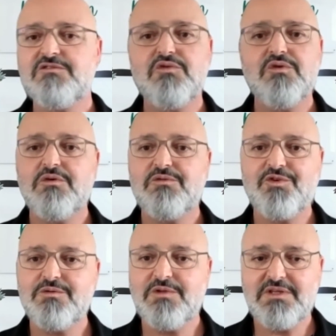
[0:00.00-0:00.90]
to go
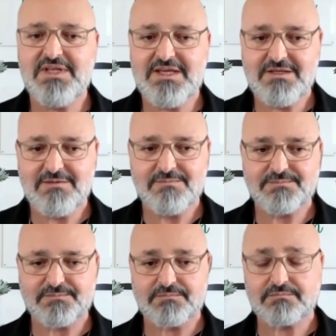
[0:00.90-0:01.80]
through the day.
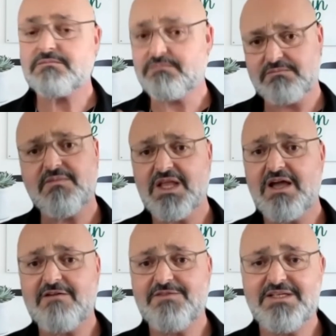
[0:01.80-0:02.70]

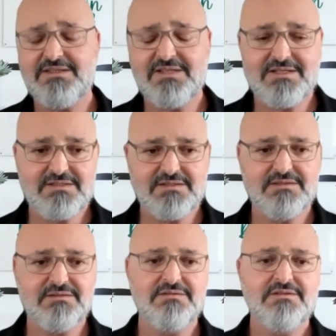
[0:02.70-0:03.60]
I've done that
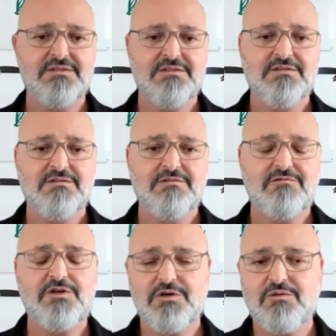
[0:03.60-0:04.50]

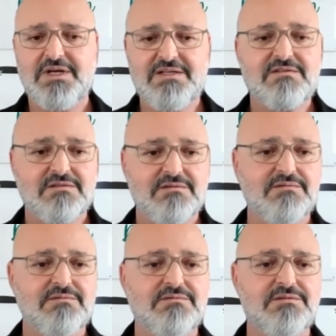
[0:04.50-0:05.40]
for quite
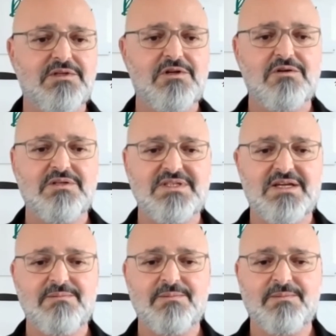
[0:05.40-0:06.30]
long time.